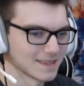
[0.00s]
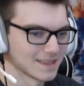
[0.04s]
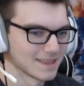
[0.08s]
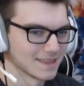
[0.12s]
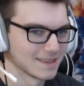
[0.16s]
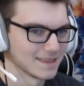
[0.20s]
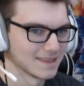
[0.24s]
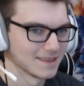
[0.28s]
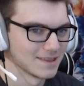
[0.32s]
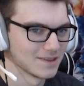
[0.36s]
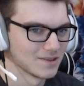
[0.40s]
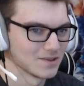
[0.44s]

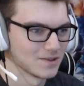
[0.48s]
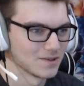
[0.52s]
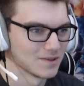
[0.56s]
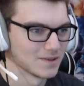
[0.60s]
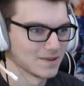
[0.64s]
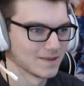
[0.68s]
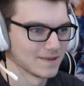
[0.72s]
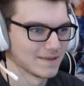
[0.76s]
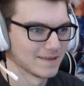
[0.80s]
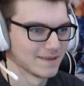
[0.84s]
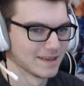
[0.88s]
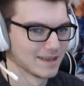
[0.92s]

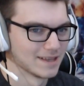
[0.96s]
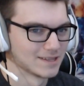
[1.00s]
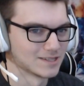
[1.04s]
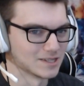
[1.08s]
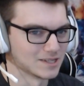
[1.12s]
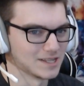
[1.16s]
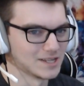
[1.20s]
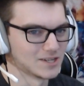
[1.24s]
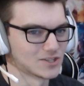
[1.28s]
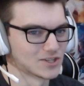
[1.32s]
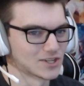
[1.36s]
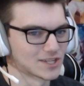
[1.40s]
So
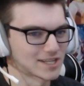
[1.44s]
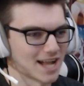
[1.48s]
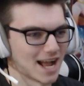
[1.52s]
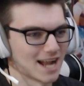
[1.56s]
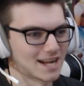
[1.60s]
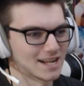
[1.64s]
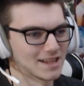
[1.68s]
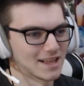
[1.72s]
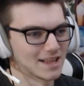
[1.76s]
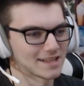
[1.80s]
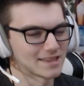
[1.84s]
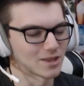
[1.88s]
these are just kind
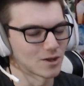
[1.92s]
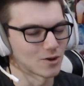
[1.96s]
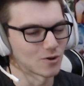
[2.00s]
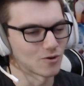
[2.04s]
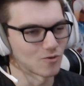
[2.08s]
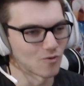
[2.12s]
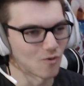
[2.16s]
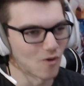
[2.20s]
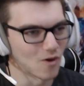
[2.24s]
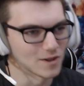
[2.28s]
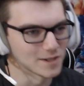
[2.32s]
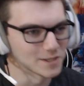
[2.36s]
of like the
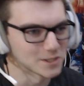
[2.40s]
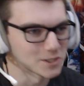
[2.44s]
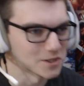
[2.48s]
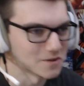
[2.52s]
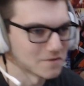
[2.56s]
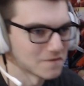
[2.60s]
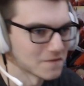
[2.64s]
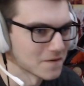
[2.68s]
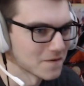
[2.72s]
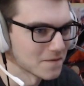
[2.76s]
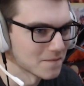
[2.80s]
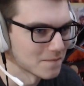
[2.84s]
grunts
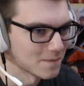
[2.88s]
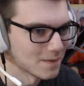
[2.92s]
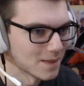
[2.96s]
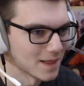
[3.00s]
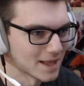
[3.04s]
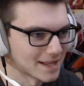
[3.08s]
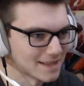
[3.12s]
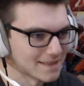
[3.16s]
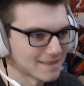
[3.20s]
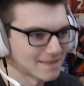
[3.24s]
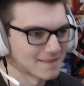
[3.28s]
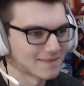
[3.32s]
of the,
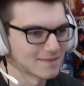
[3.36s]
like,